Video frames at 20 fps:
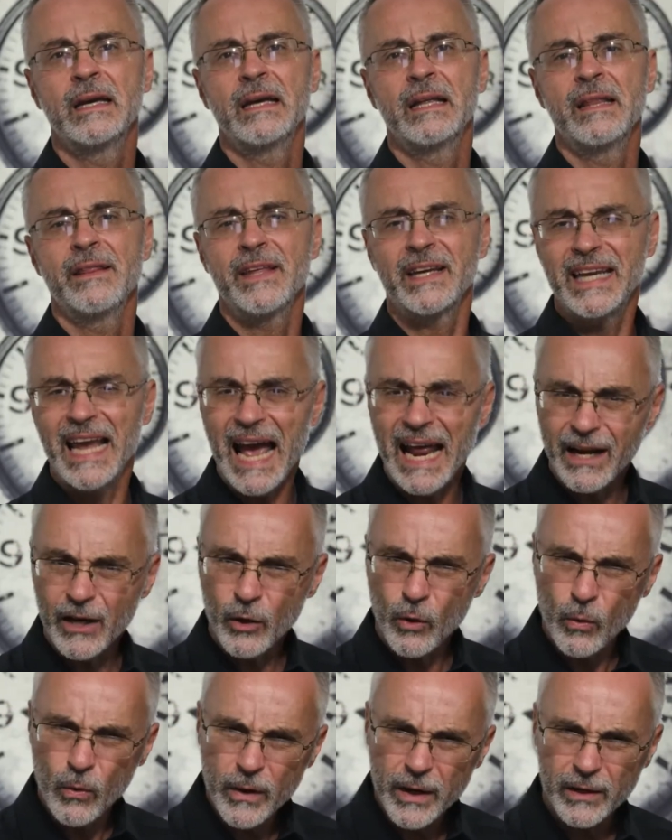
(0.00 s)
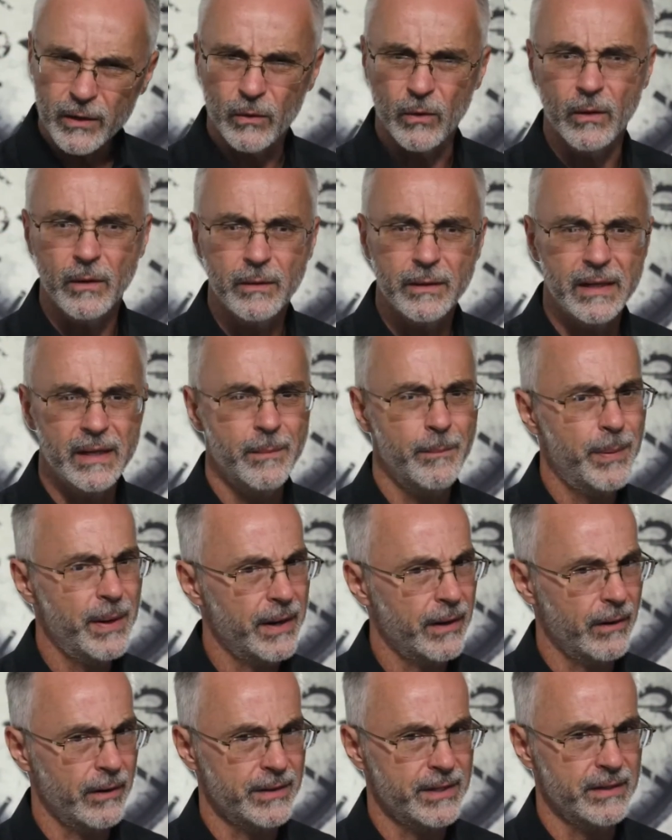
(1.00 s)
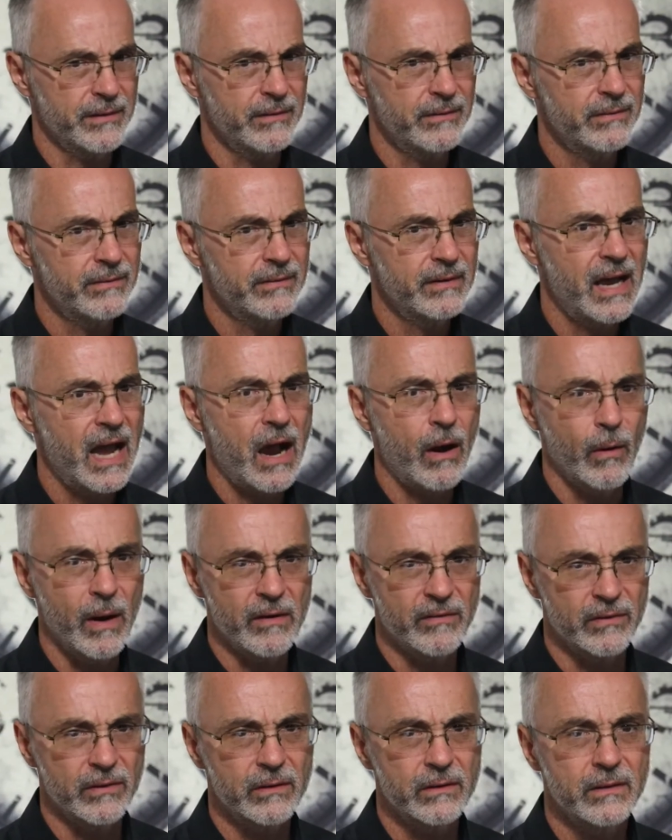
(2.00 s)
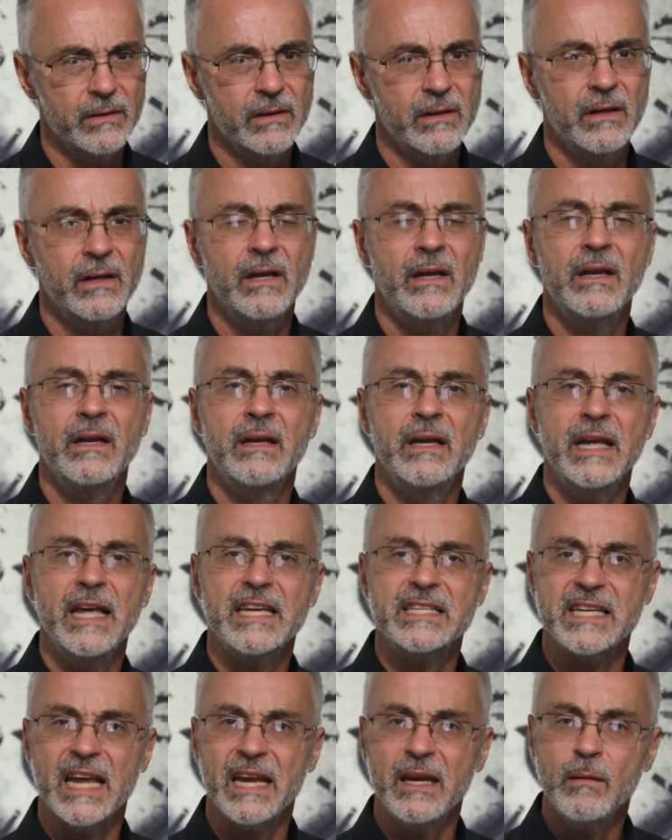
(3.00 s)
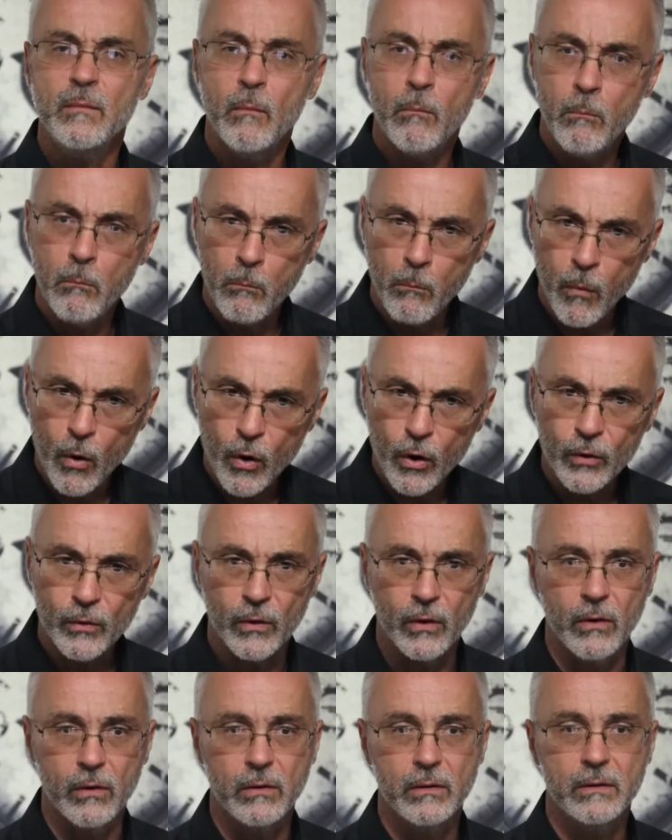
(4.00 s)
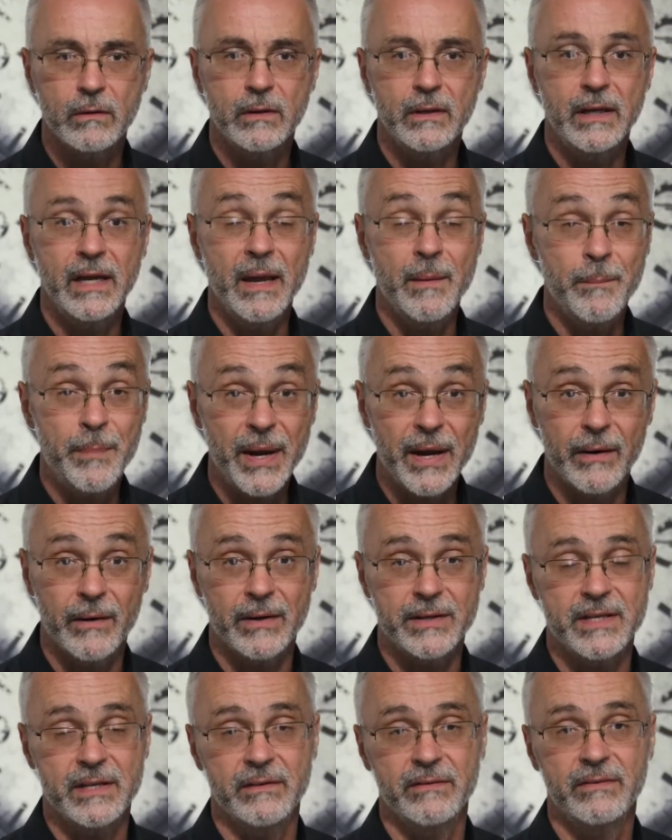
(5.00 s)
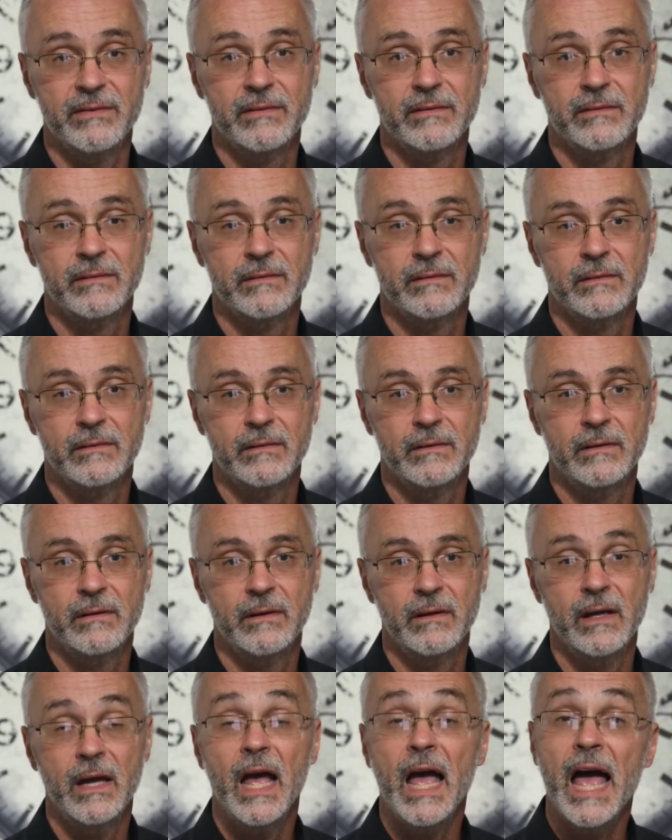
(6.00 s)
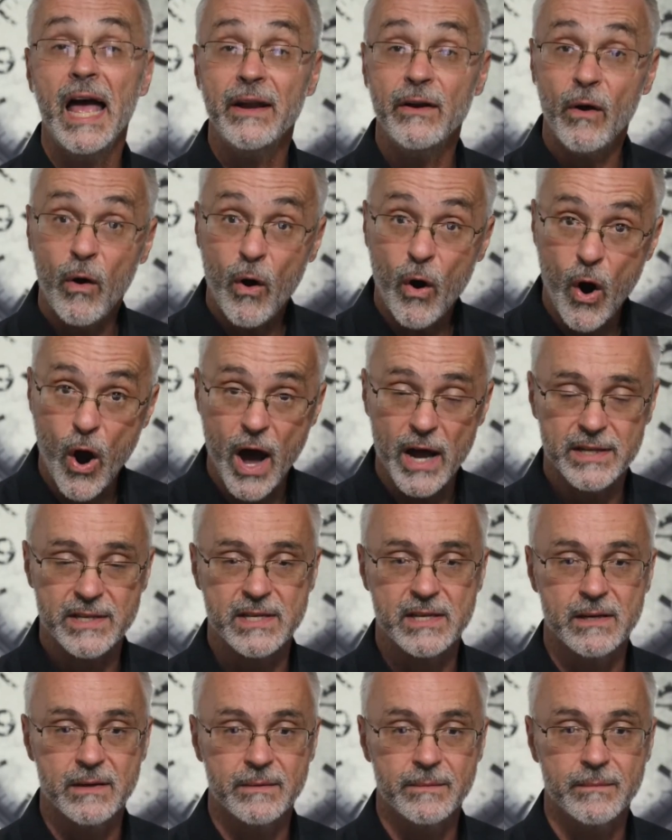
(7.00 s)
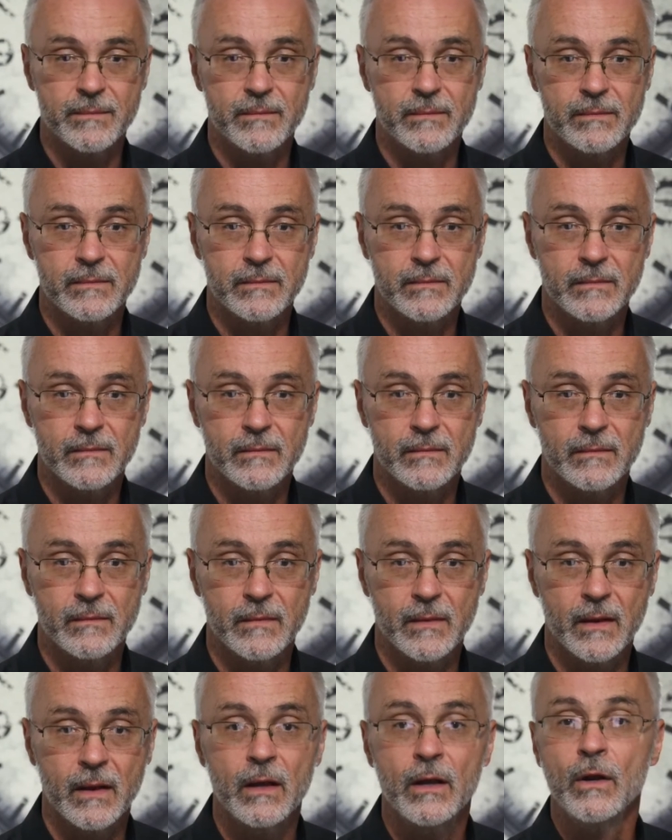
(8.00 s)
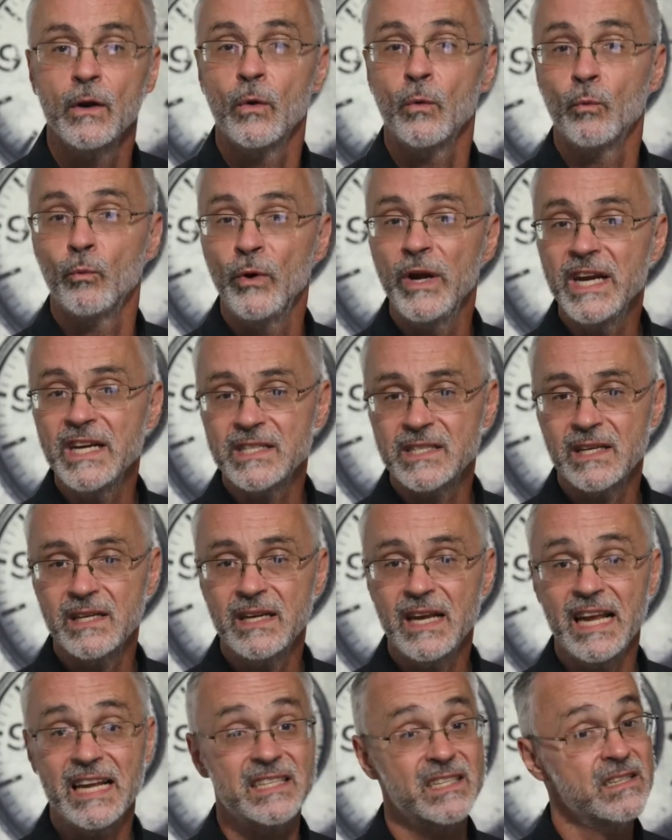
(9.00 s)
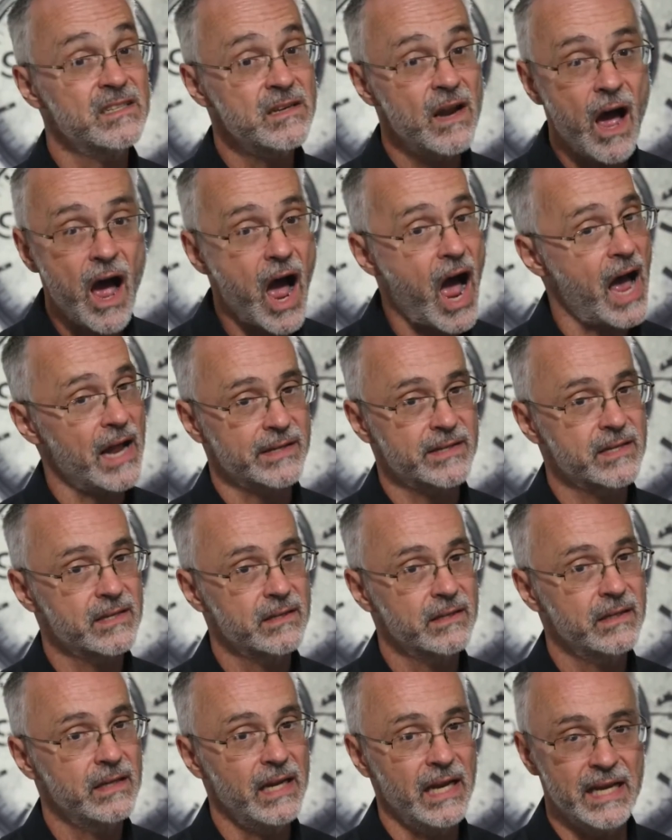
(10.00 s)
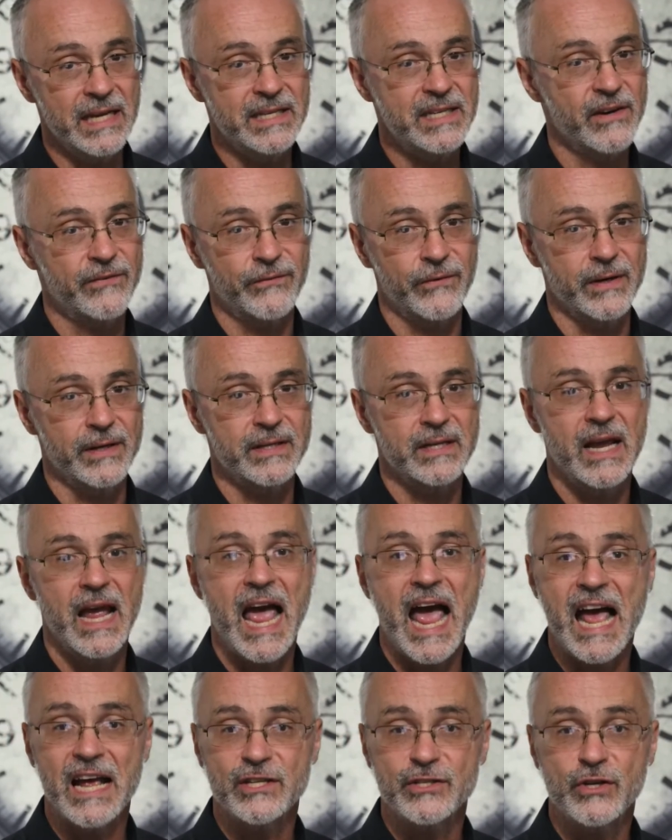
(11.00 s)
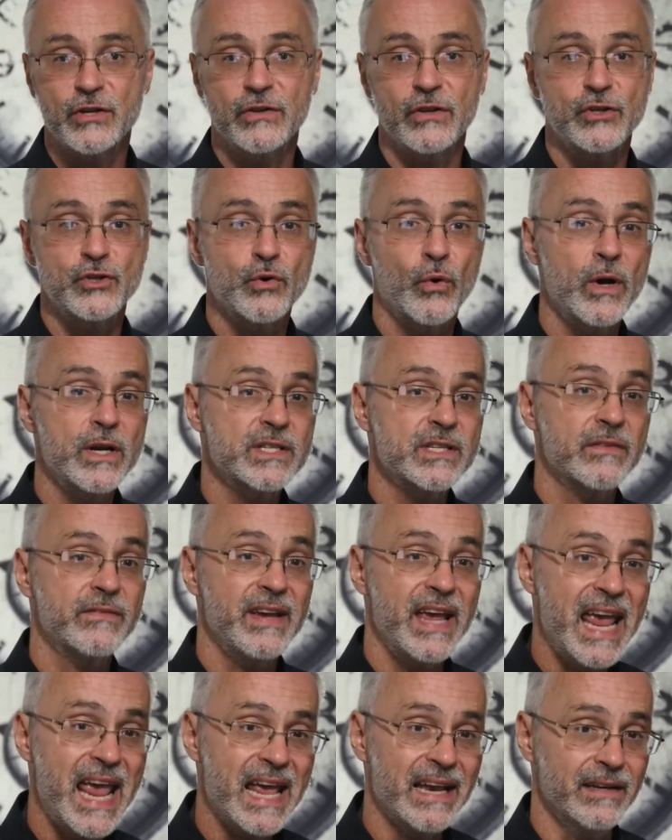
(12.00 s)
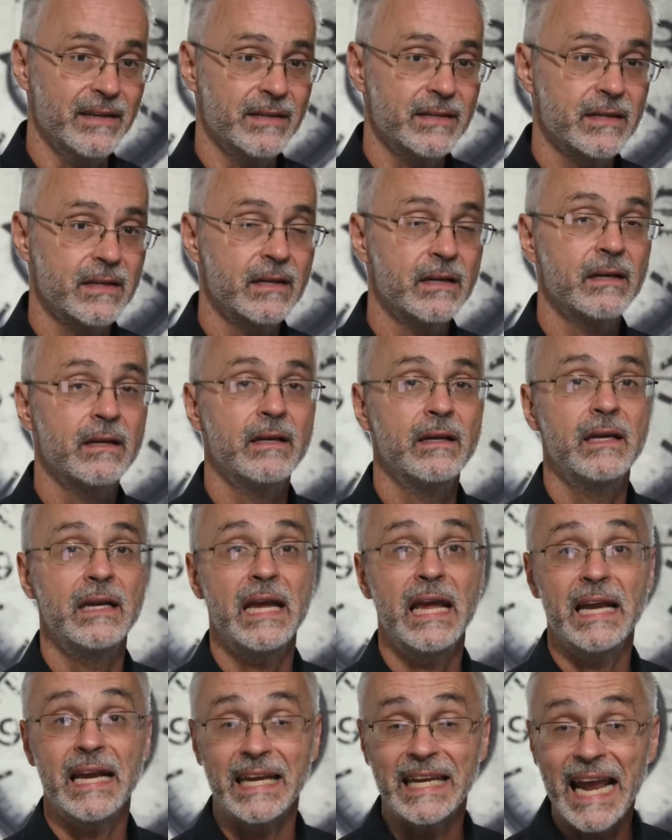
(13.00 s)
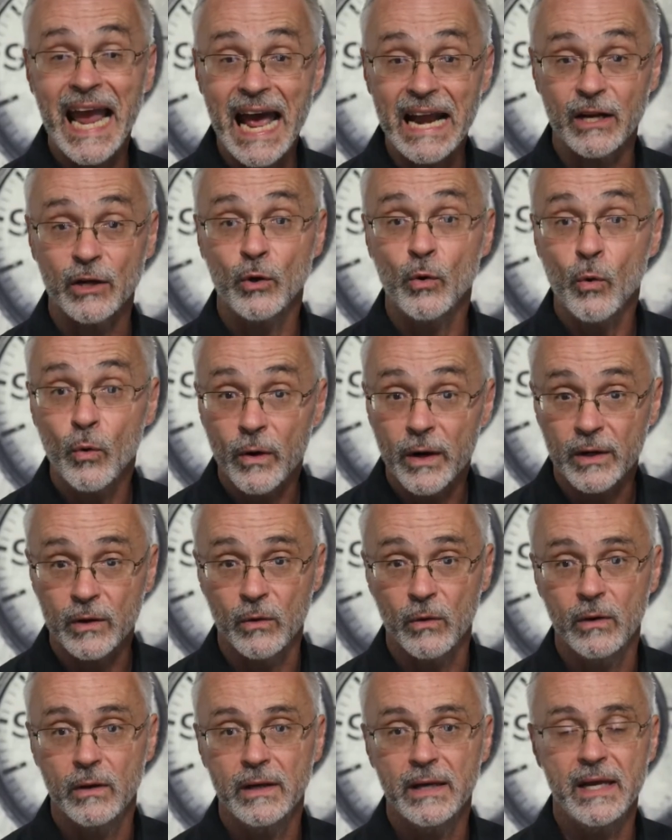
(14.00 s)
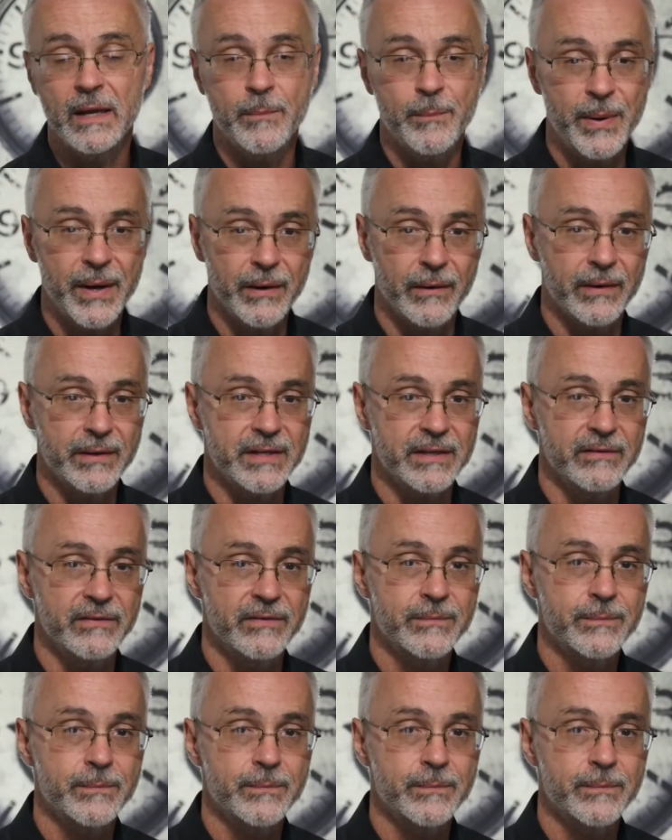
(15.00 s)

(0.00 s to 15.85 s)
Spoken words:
The categorical imperative, however, is a moral imperative, an ought. Reason is not indifferent as to the choice of end in a categorical imperative.